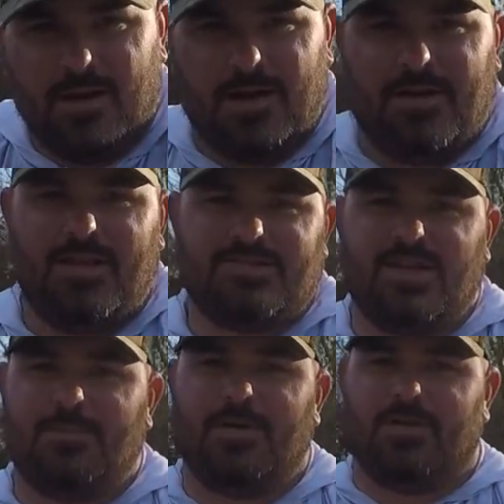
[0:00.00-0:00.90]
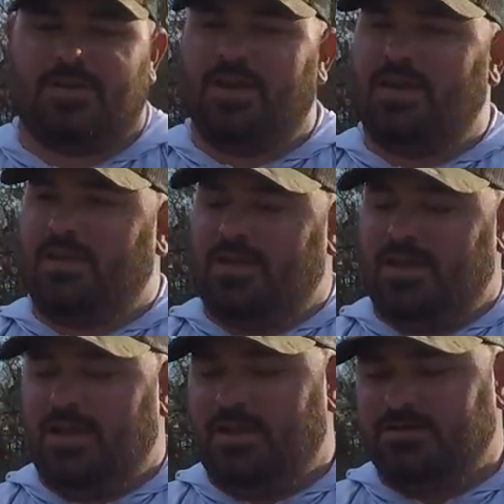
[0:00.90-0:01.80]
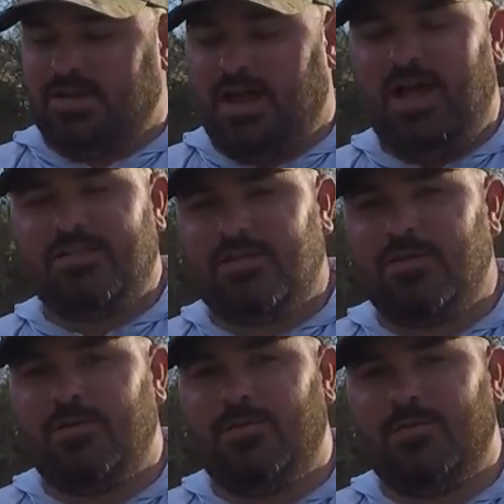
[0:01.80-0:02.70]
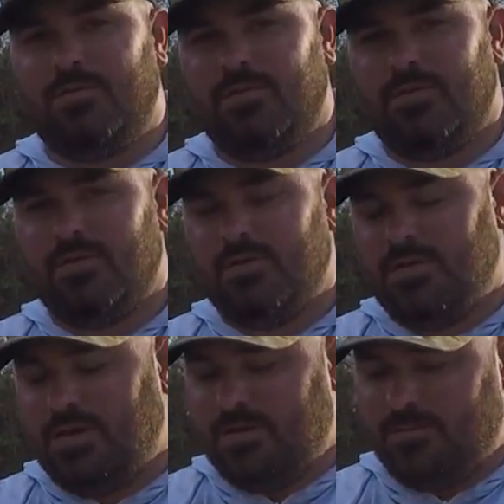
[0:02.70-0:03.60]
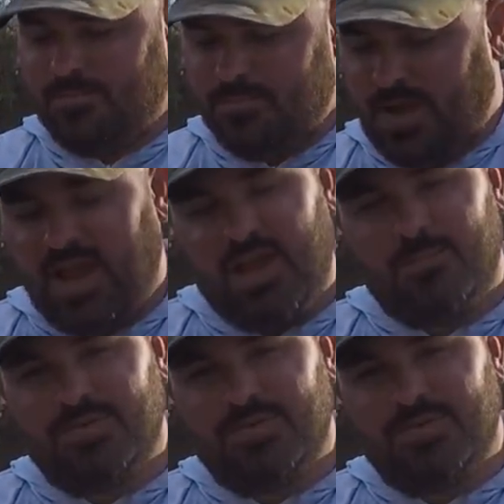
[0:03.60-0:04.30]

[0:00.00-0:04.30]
All right, now let's get up here on the deck. And there's a lot to hand